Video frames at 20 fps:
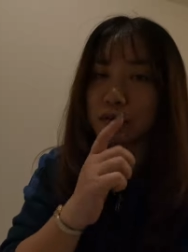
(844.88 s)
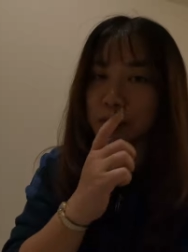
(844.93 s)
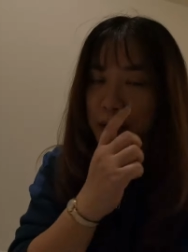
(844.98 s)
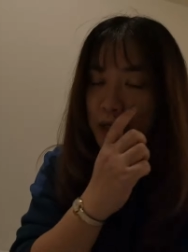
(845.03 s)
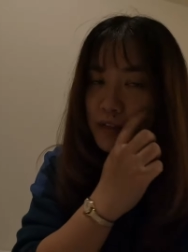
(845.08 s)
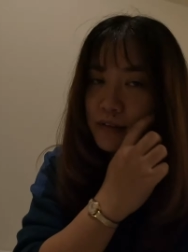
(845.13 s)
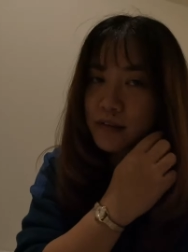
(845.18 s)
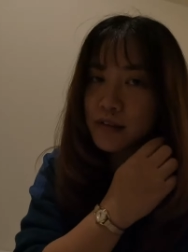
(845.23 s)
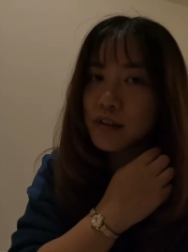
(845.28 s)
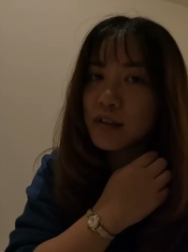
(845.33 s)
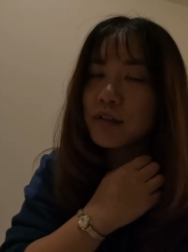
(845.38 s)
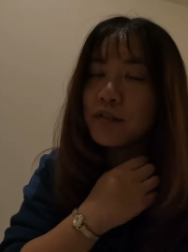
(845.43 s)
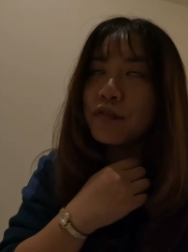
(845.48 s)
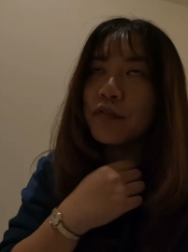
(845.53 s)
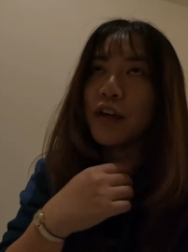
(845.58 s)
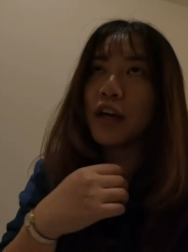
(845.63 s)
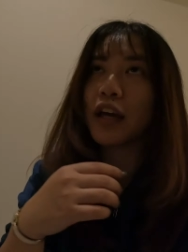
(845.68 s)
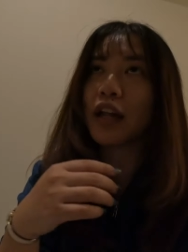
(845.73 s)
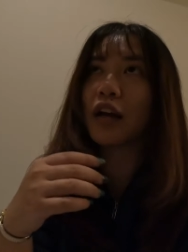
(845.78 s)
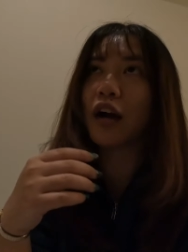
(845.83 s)

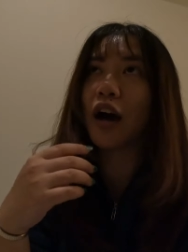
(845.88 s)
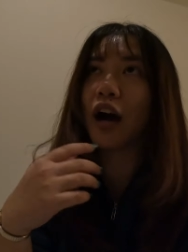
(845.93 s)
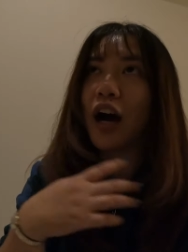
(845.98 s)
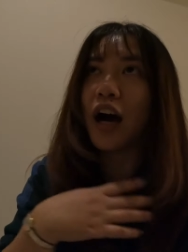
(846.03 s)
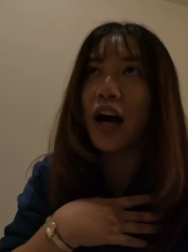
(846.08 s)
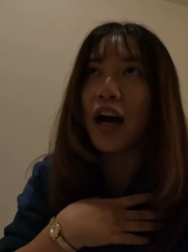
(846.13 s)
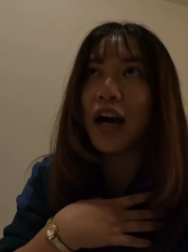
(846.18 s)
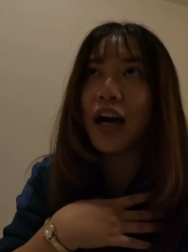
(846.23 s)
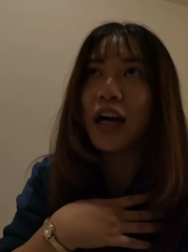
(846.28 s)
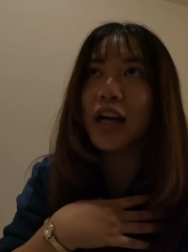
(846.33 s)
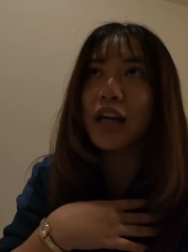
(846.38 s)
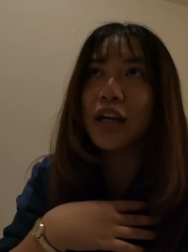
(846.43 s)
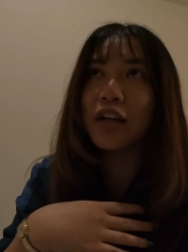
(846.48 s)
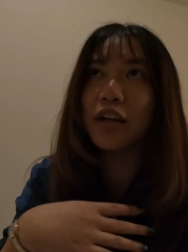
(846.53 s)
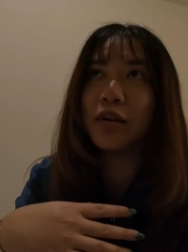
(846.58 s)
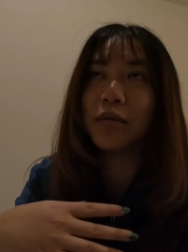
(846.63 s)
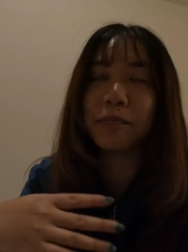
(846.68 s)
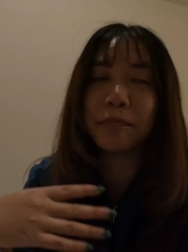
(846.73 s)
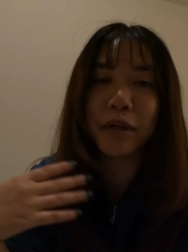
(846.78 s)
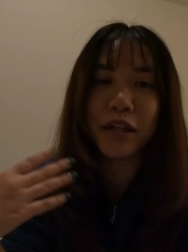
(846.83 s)
expansive, and I,